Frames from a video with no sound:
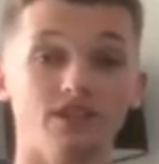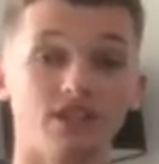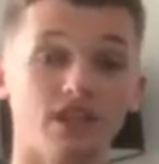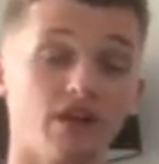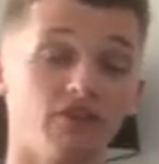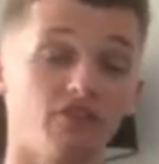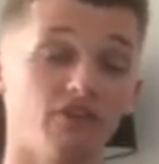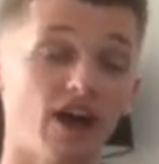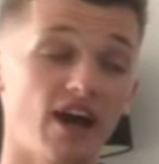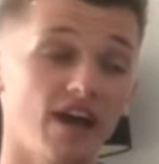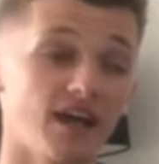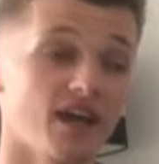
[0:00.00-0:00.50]
And
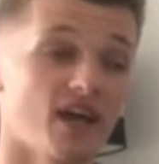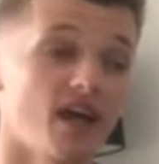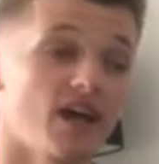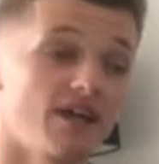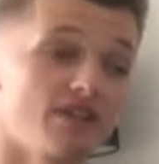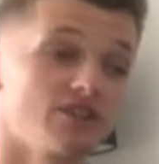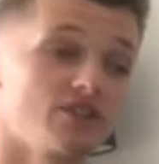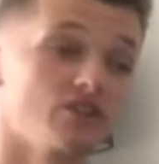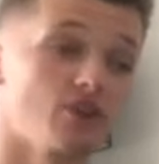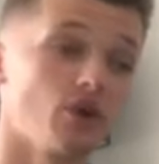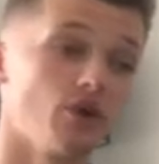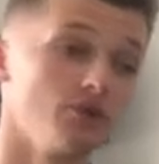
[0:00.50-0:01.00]
if I
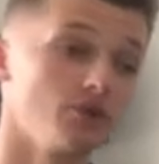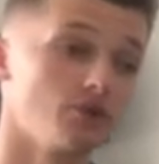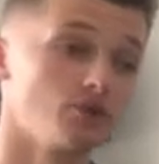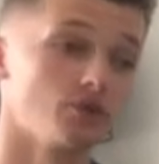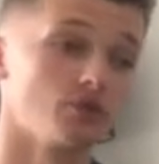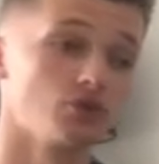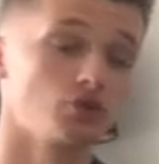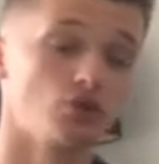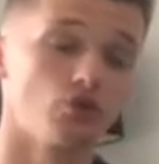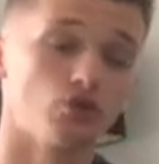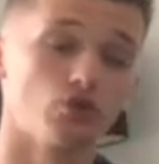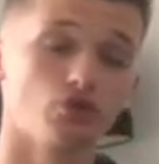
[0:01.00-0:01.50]
had to go into a
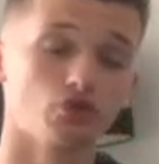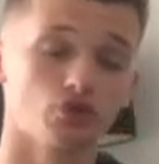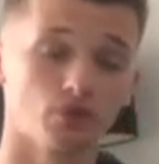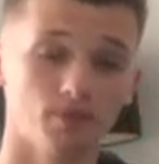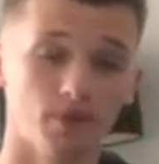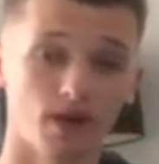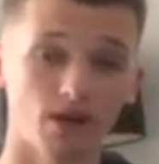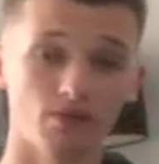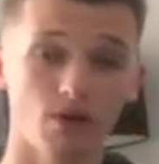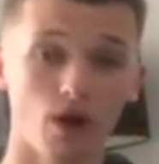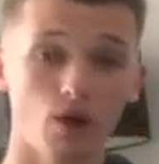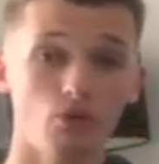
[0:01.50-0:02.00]
school
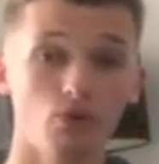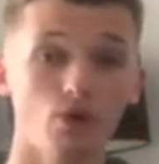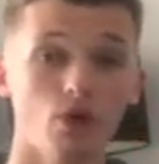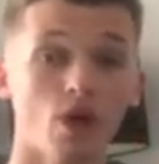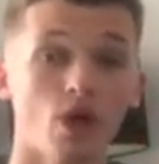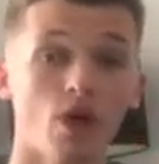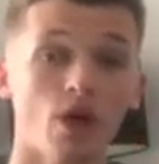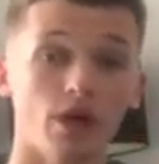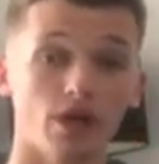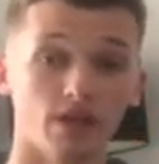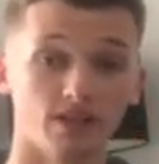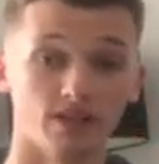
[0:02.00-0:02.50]
tomorrow
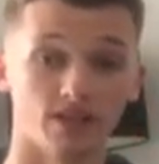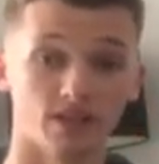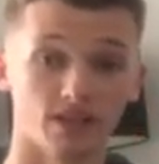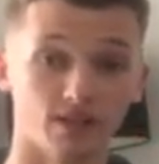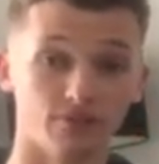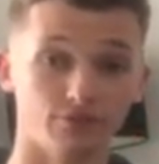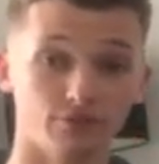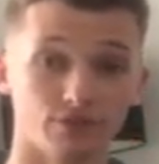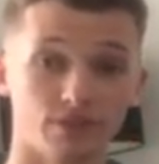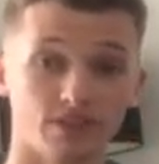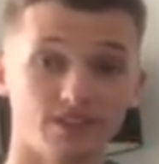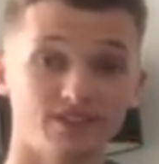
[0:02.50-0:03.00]
and
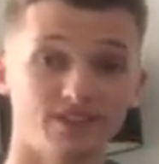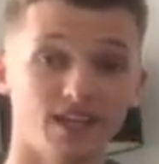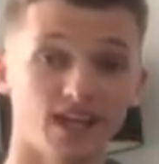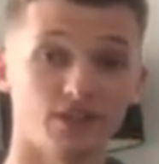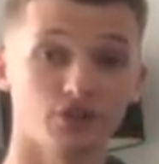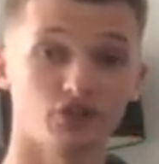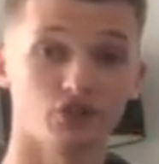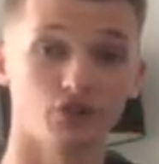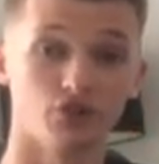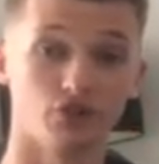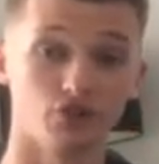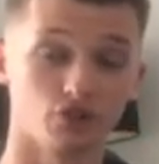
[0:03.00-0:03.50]
deliver a
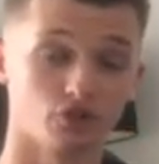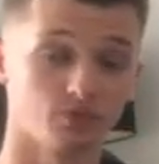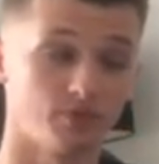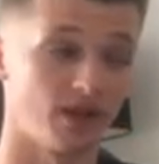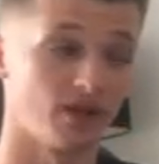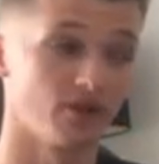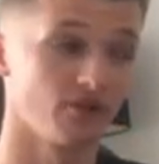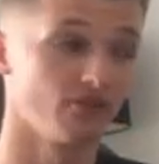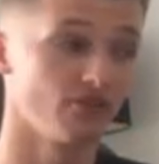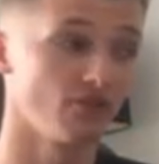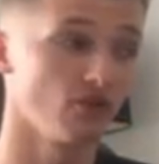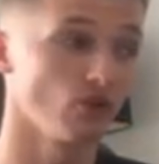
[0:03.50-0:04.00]
session and
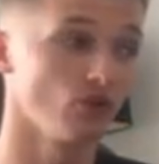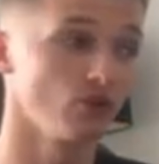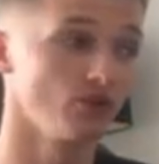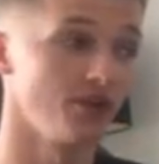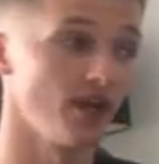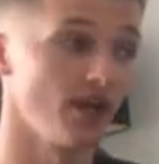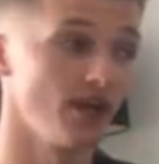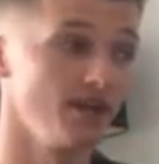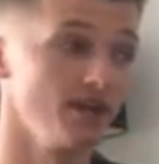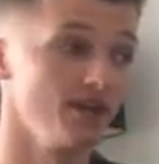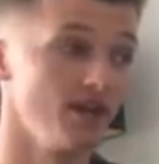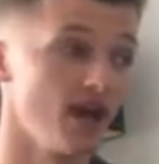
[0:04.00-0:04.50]
spend a full
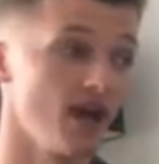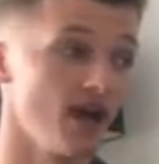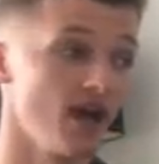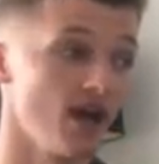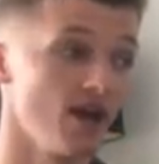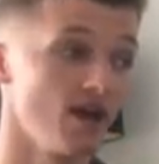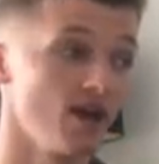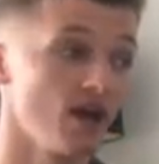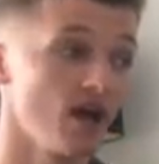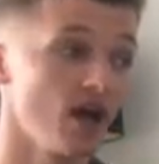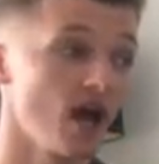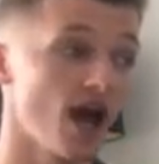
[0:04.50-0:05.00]
day
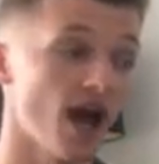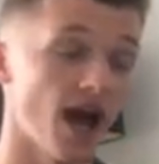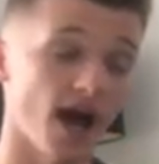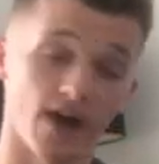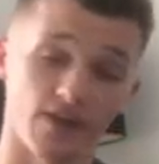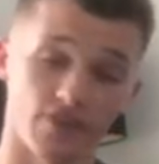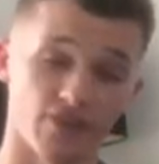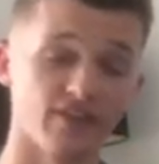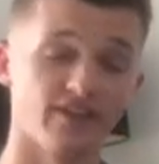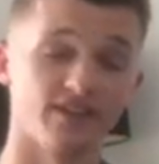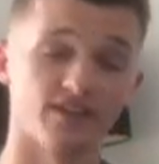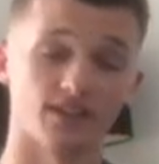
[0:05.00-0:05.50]
there, I
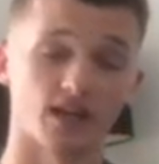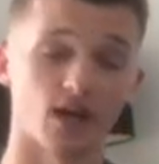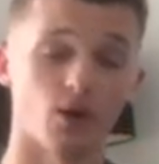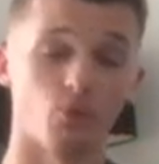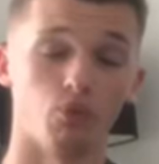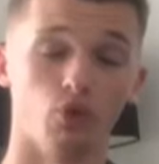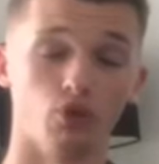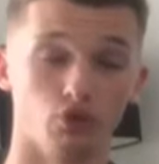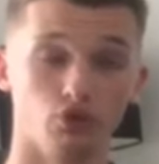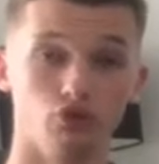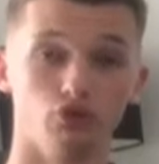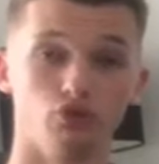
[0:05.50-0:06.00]
think I
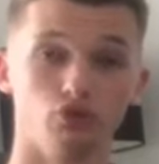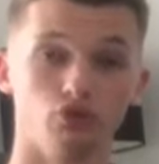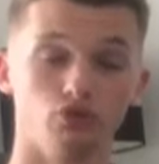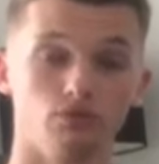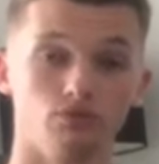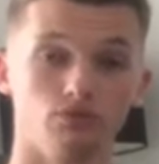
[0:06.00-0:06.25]
would